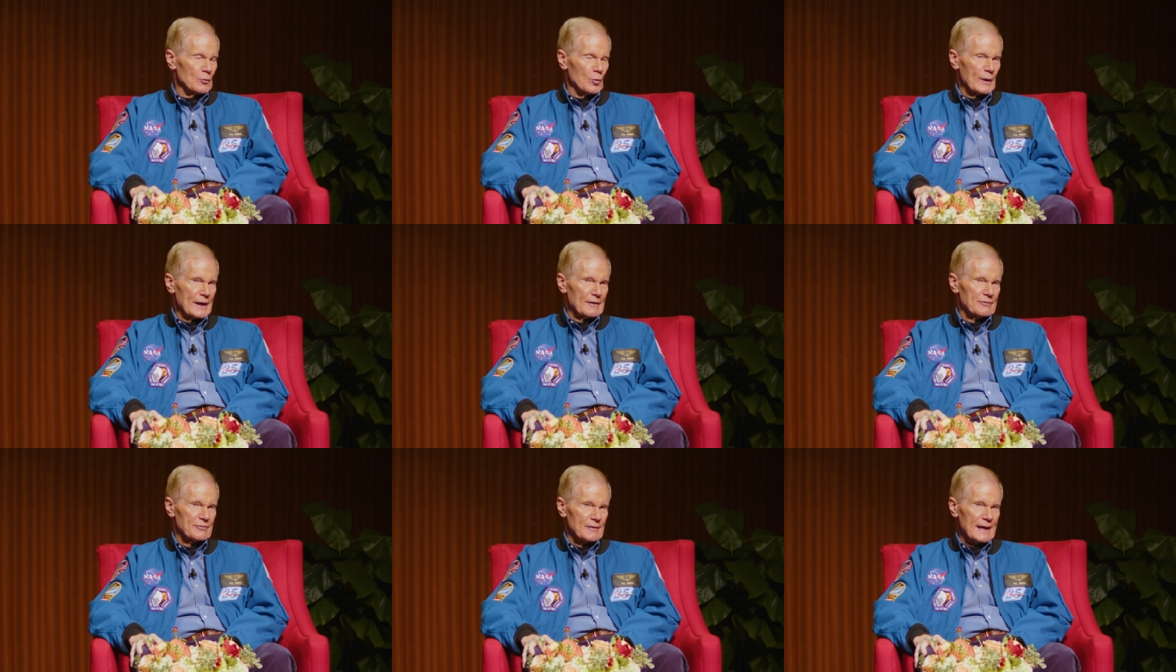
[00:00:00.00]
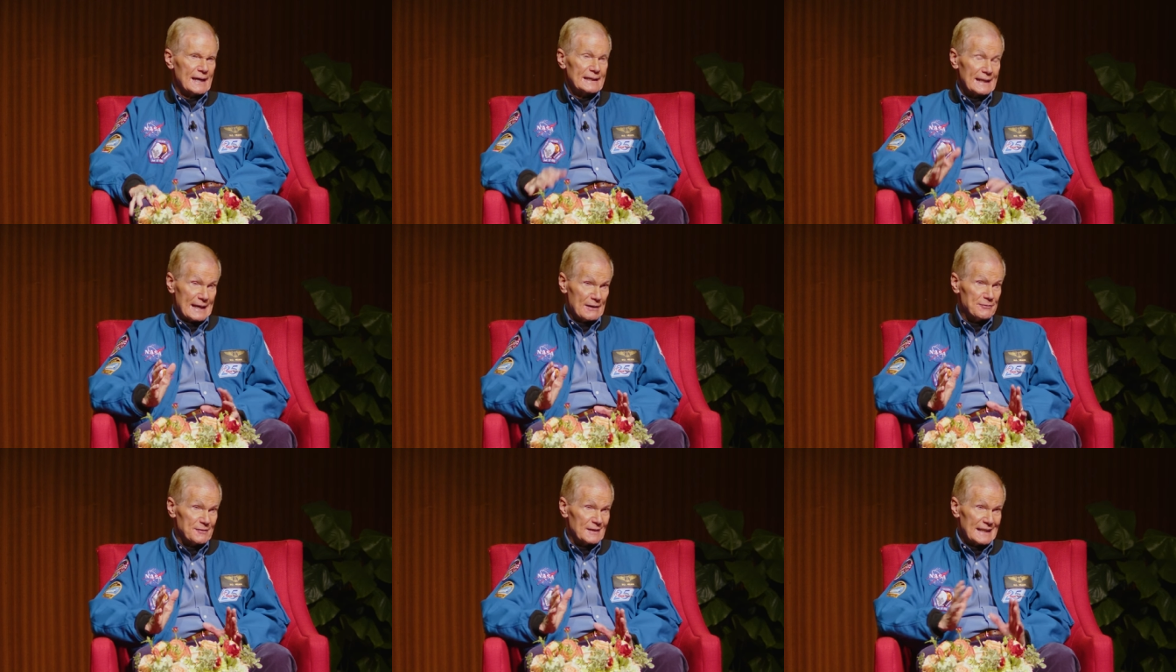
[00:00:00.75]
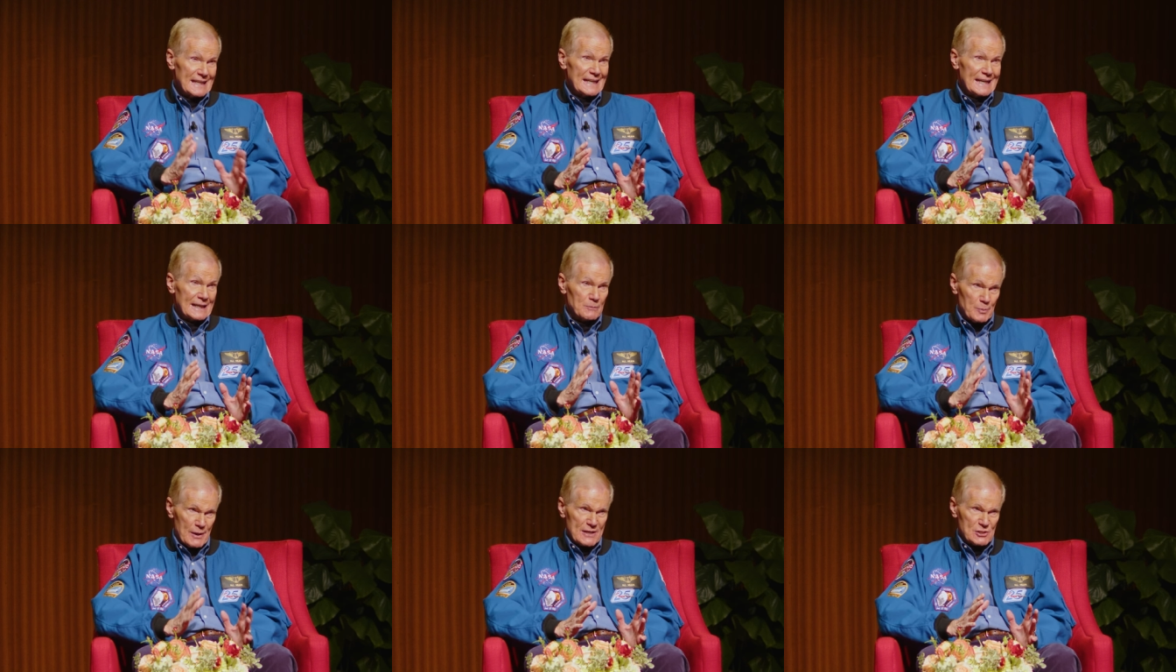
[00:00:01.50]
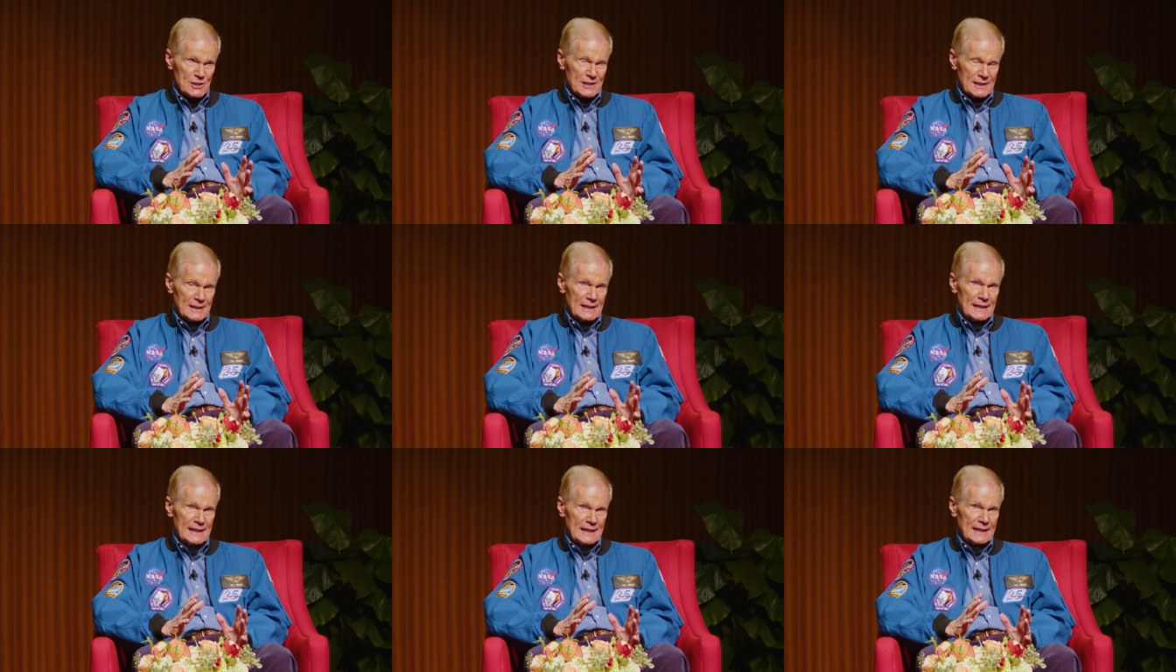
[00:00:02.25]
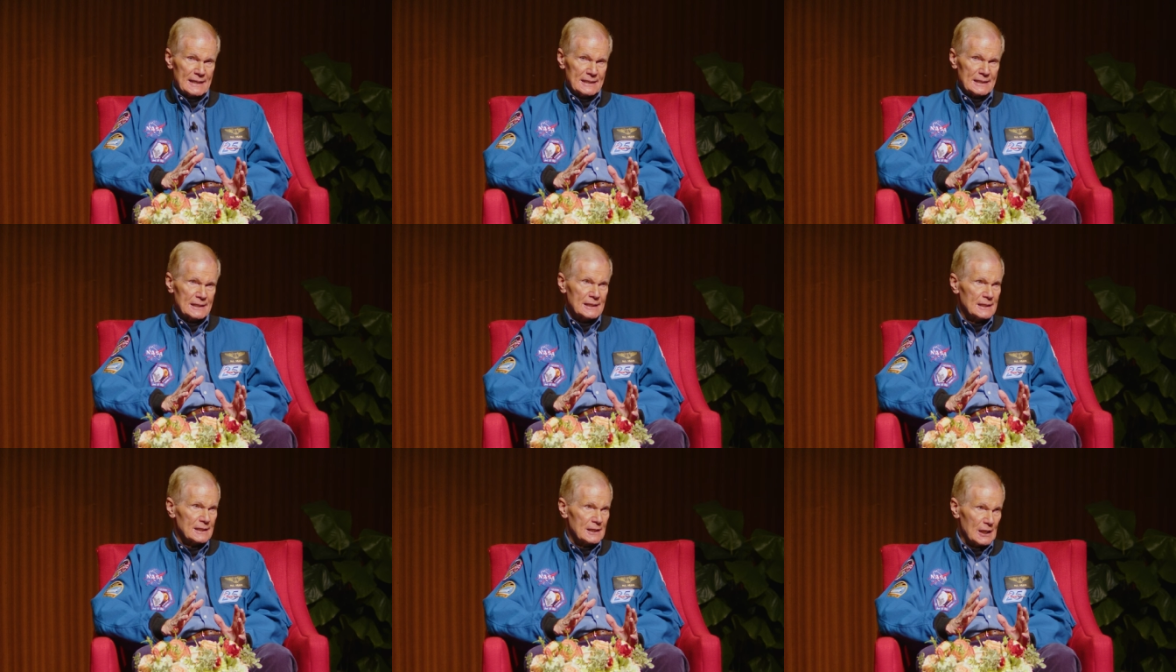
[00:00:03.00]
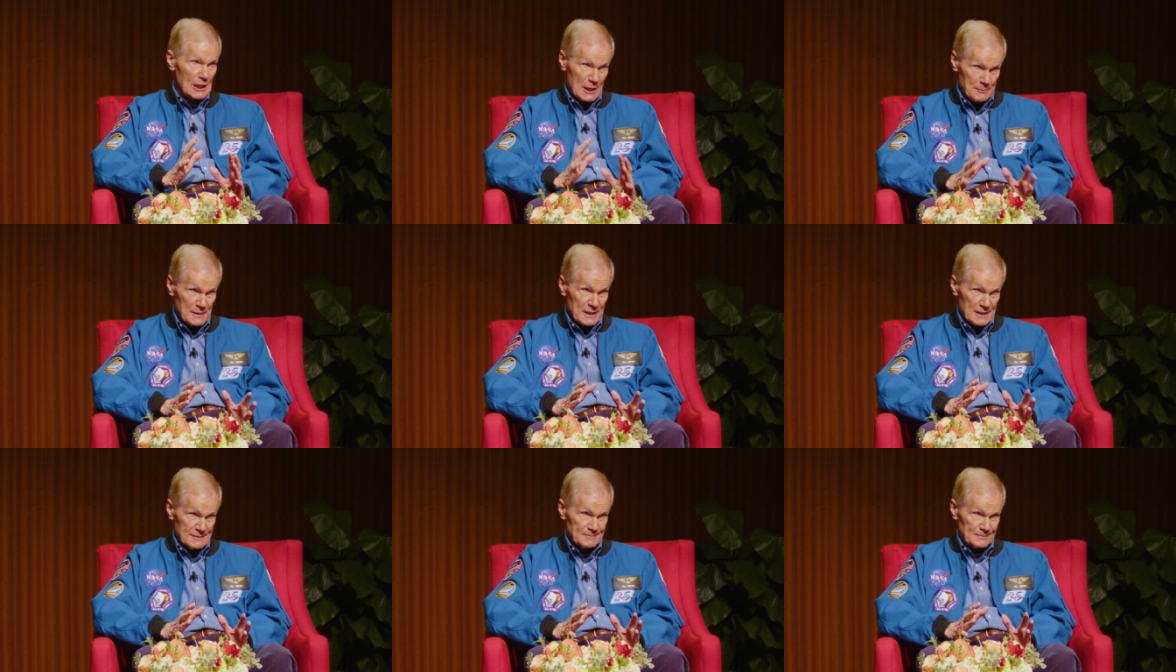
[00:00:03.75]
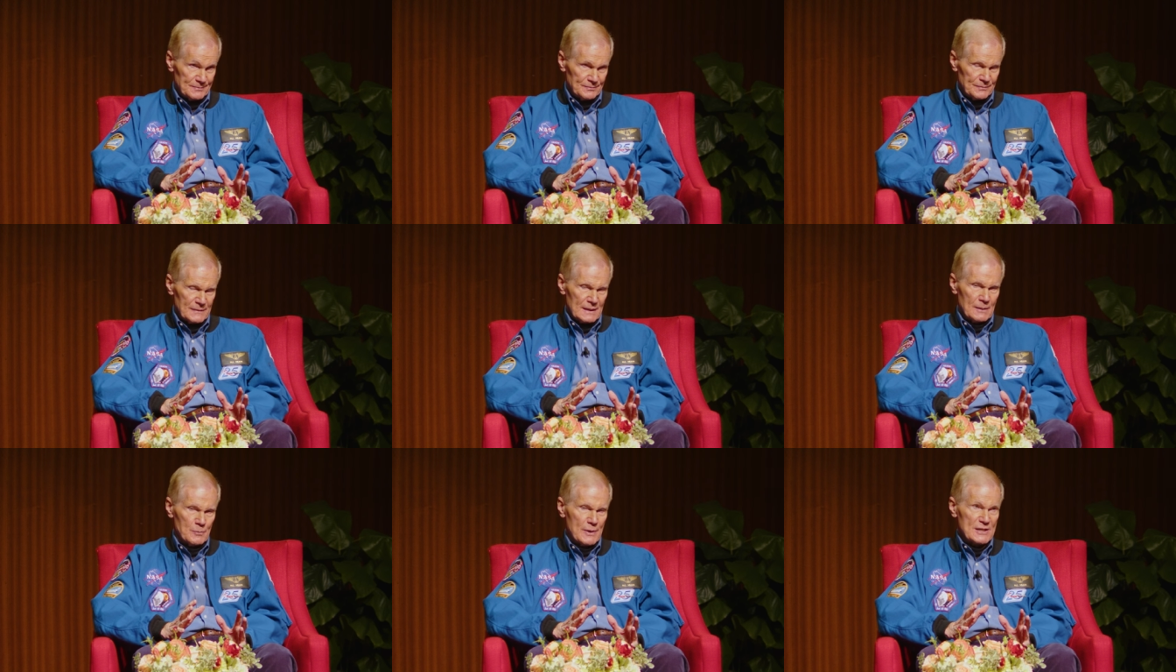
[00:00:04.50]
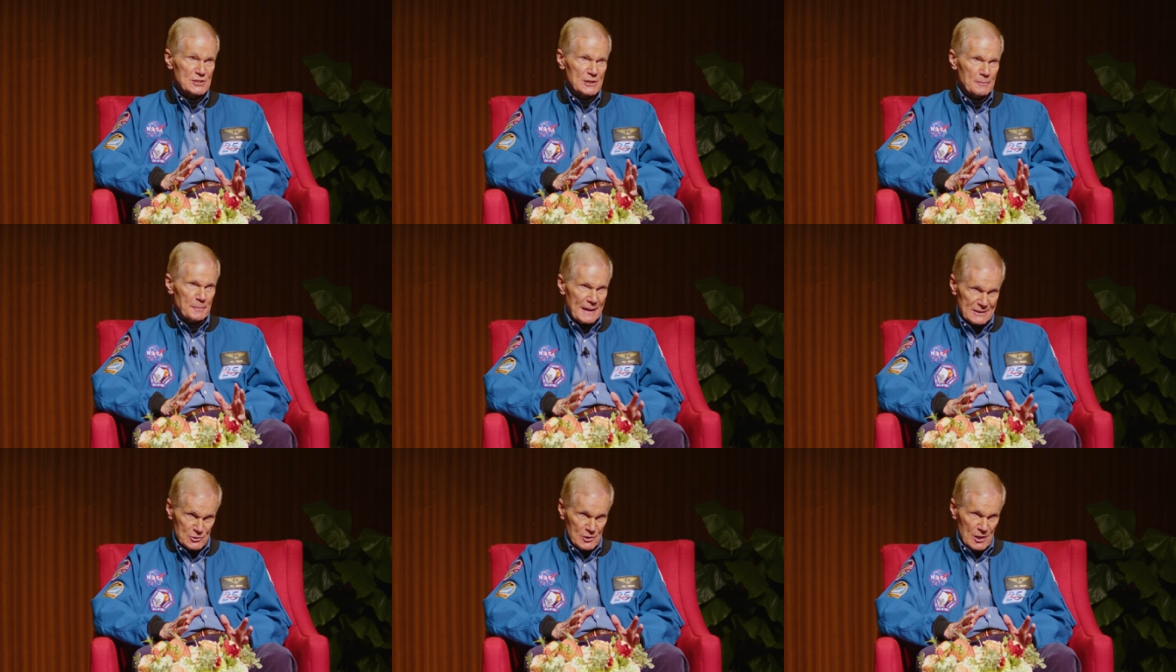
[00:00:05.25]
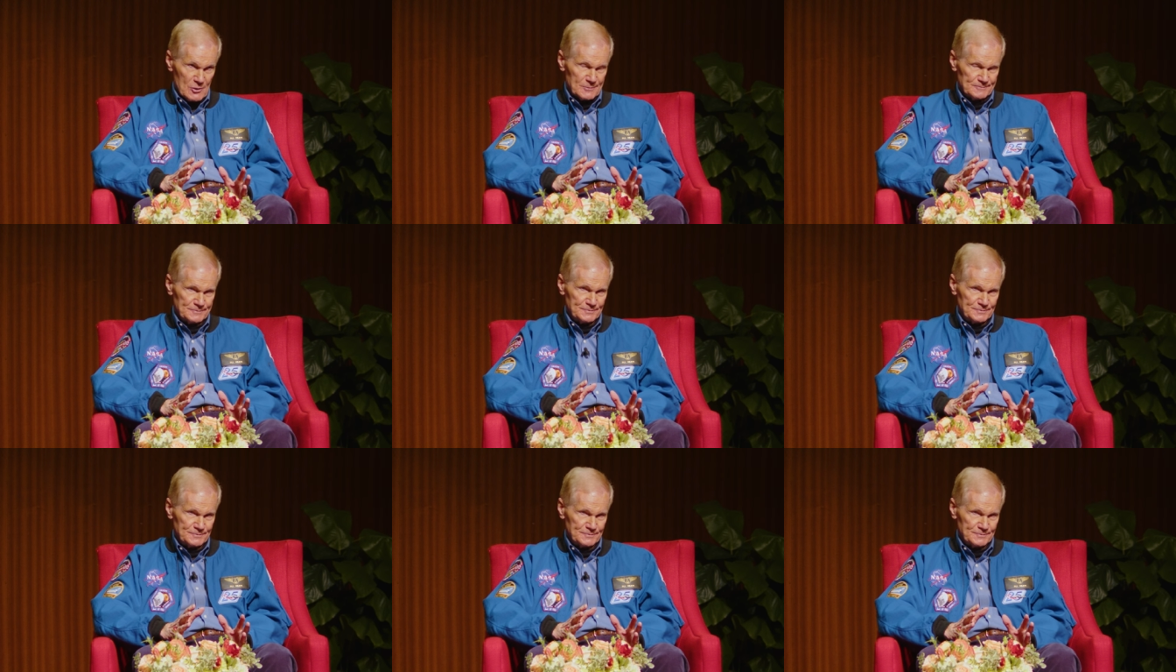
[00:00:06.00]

with a left leaning president in Colombia, President Petro,